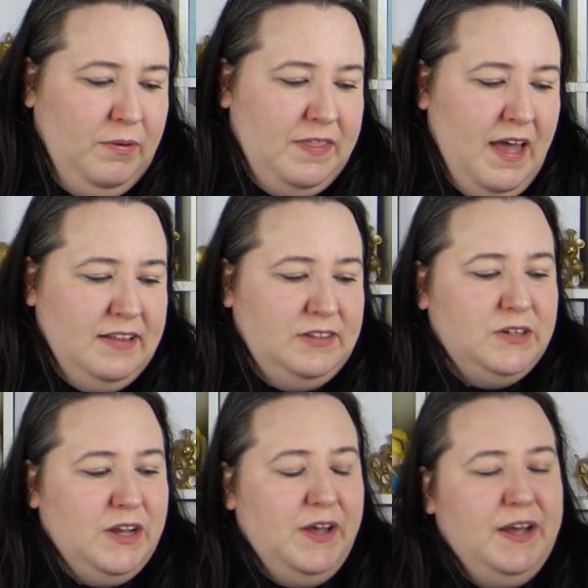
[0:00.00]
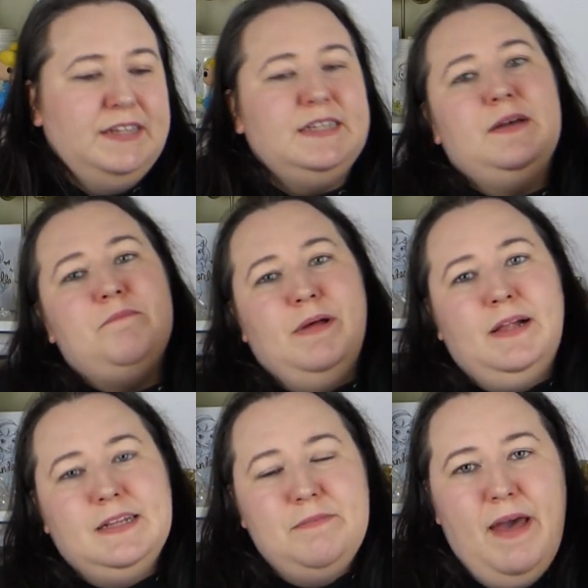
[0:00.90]
We then took her to
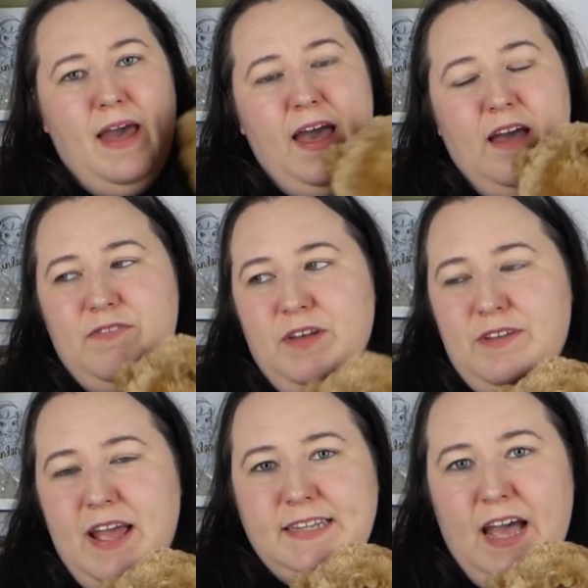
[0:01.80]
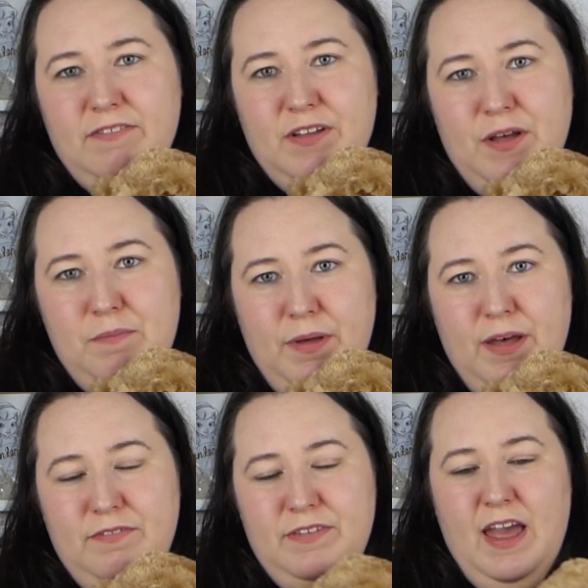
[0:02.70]
Build-A-Bear a few days after her
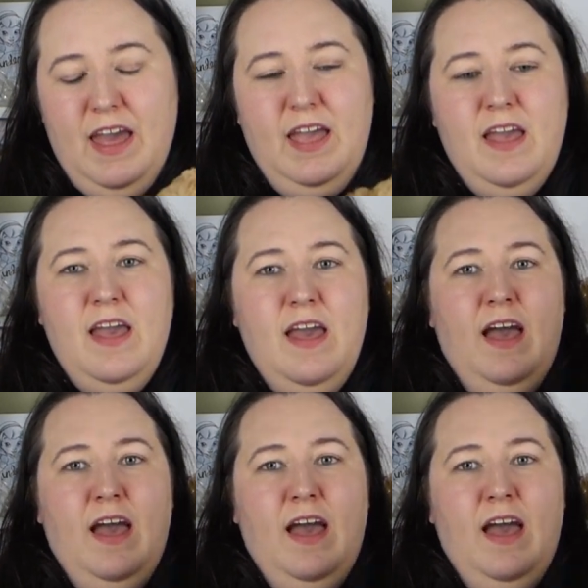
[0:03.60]
birthday,